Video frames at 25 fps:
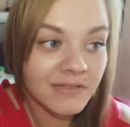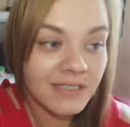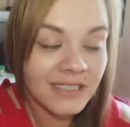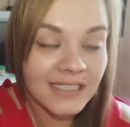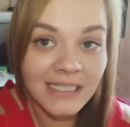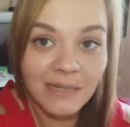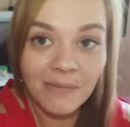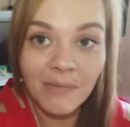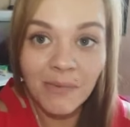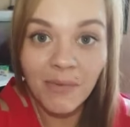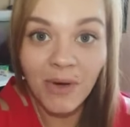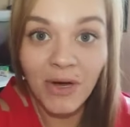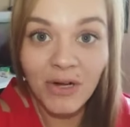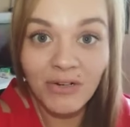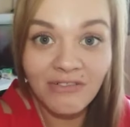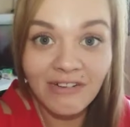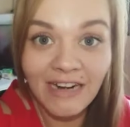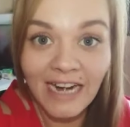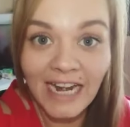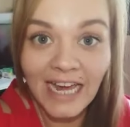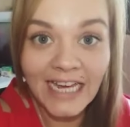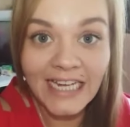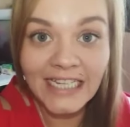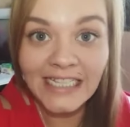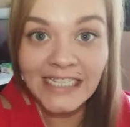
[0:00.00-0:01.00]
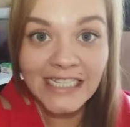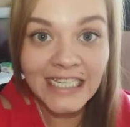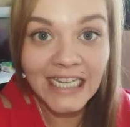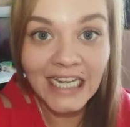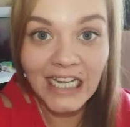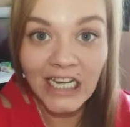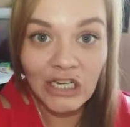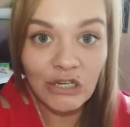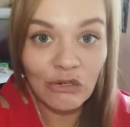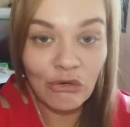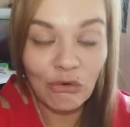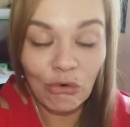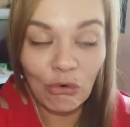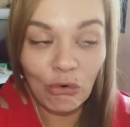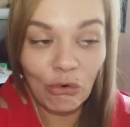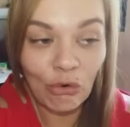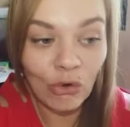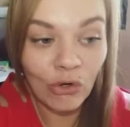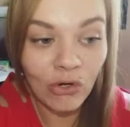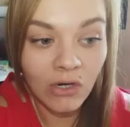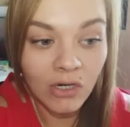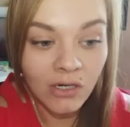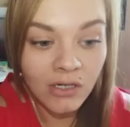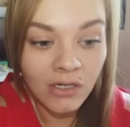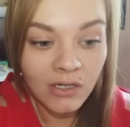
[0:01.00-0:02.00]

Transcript: Slimming World related or